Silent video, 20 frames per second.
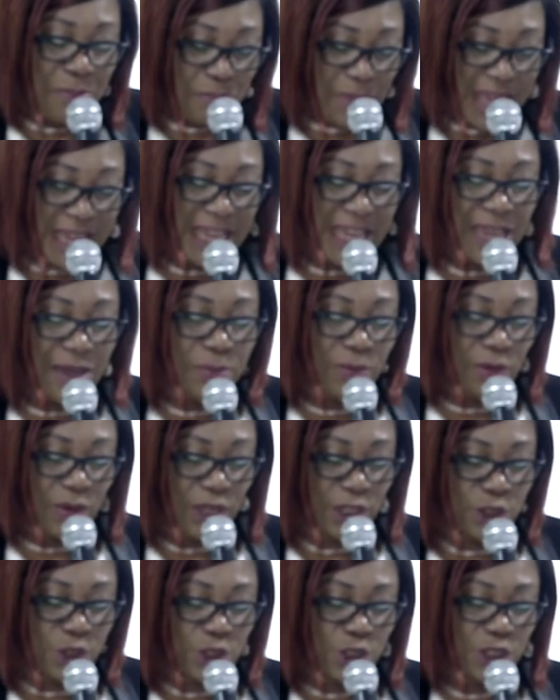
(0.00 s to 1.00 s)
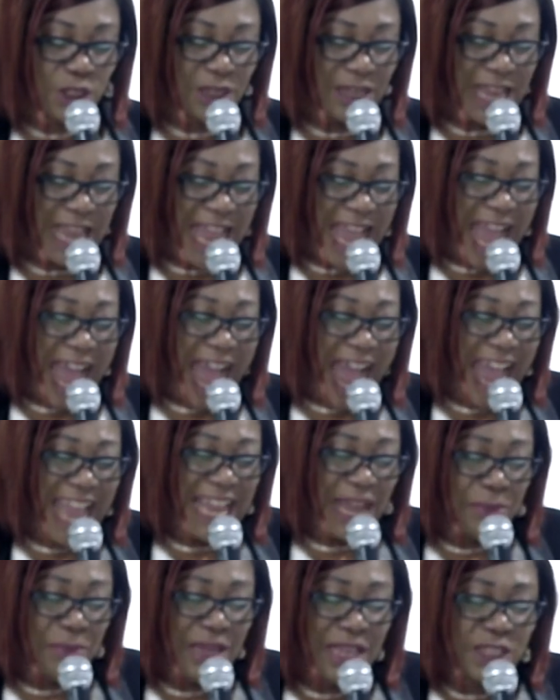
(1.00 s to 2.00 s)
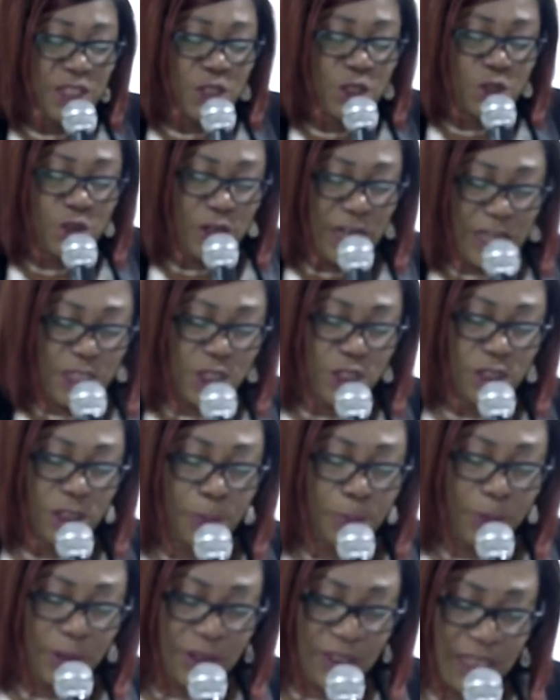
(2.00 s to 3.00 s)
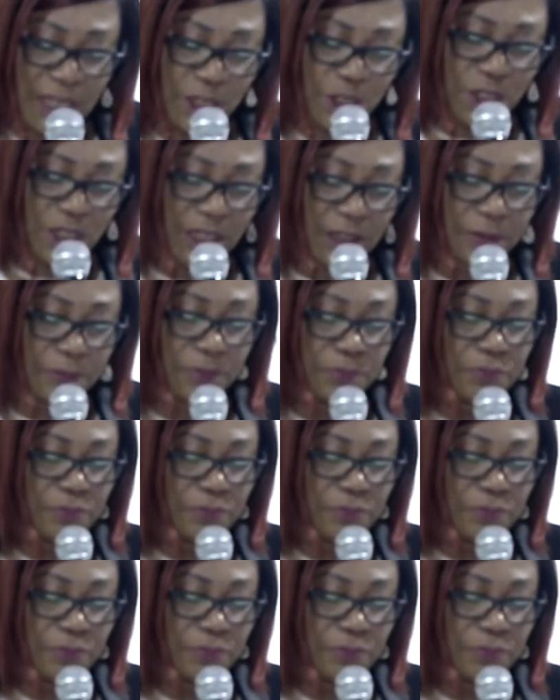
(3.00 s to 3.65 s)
make him rich. I am his treasured possession.